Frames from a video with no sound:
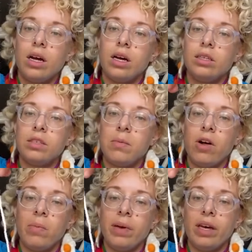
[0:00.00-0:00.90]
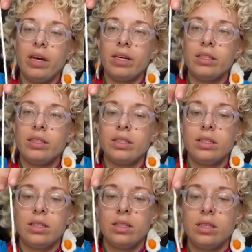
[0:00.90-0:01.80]
a small
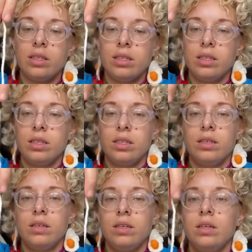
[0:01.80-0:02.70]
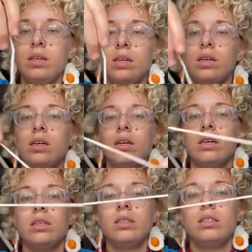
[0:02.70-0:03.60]
piece.
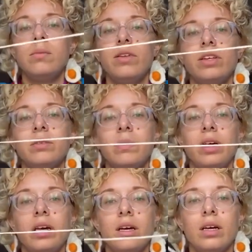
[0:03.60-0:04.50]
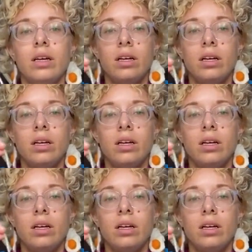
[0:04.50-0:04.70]
It's about this big,